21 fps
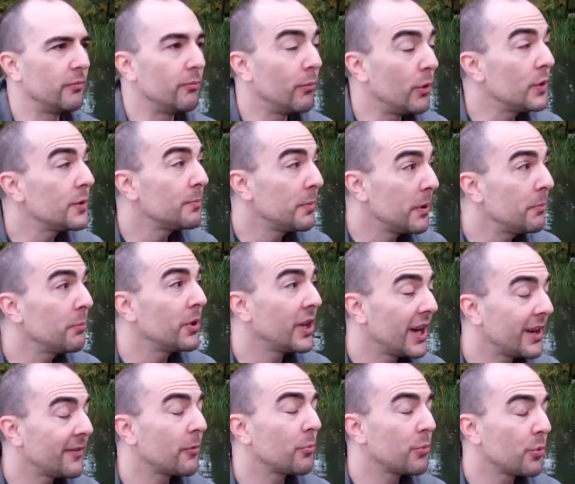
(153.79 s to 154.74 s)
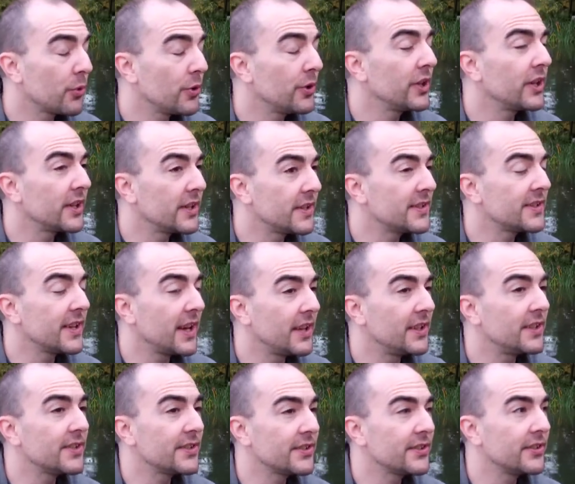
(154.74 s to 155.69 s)
Most people have a pretty good
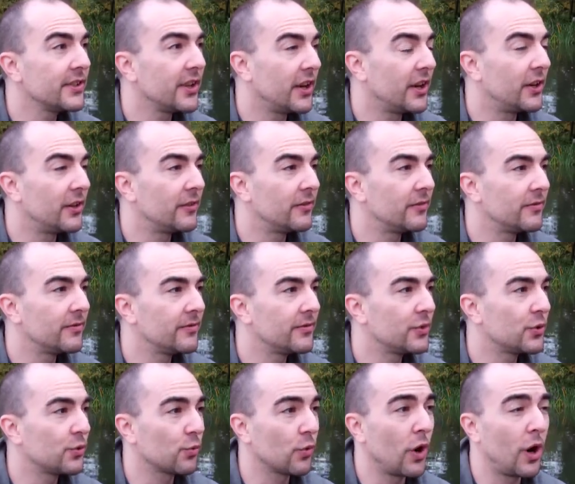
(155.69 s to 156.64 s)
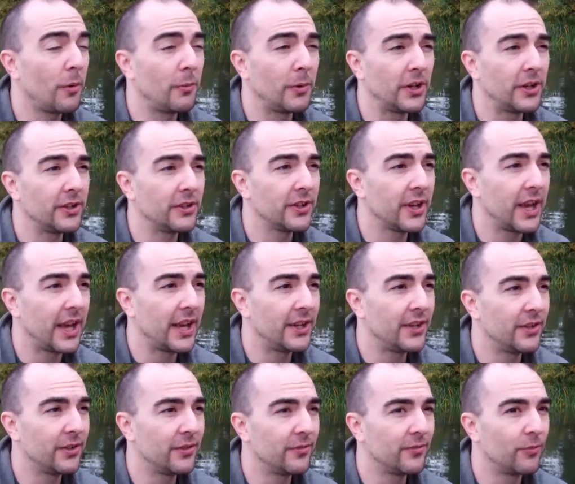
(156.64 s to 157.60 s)
sense of drama
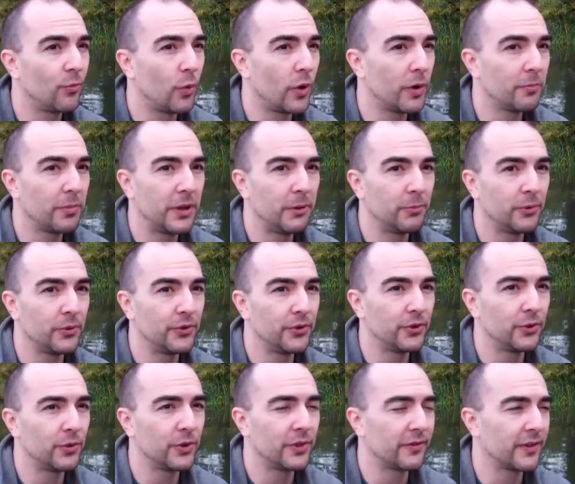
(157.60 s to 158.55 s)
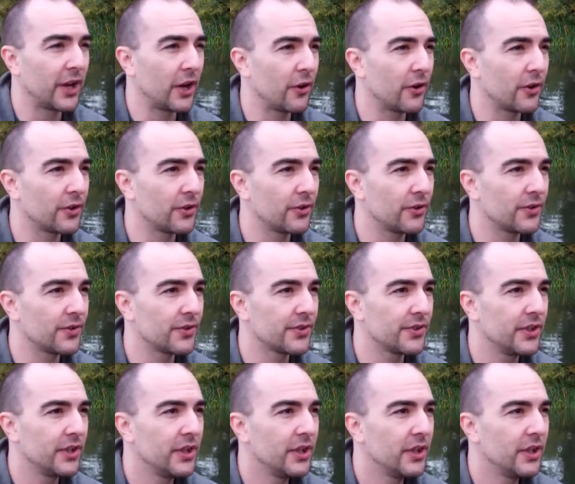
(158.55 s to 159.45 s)
and of what people do and of characters.